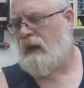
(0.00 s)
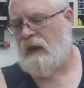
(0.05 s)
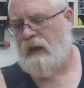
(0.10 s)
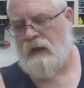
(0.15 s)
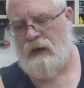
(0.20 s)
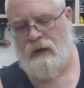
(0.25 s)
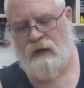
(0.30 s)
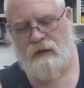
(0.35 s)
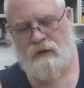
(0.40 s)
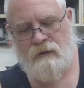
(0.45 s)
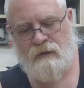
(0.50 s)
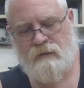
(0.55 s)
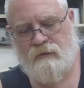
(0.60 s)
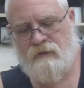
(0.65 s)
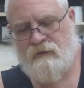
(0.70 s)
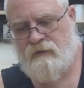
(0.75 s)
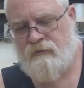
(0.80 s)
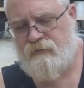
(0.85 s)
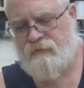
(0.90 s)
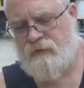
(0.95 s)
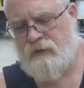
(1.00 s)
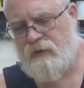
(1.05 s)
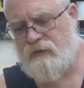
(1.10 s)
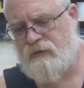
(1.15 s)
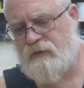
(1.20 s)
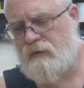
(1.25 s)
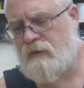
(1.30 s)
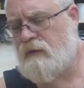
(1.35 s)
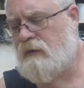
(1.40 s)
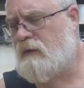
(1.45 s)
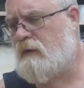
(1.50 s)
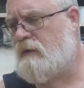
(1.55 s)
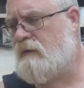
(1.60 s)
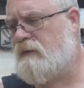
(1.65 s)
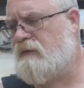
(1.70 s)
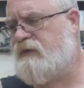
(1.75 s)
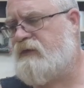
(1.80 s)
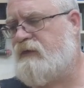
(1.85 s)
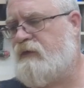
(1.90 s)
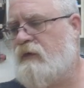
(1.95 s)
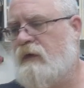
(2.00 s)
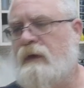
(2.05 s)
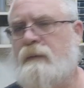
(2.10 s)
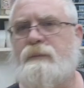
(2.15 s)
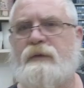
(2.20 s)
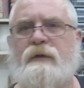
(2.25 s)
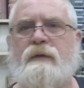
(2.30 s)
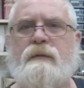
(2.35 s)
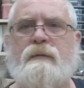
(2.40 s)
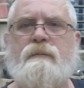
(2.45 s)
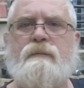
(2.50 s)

And the diffuser strip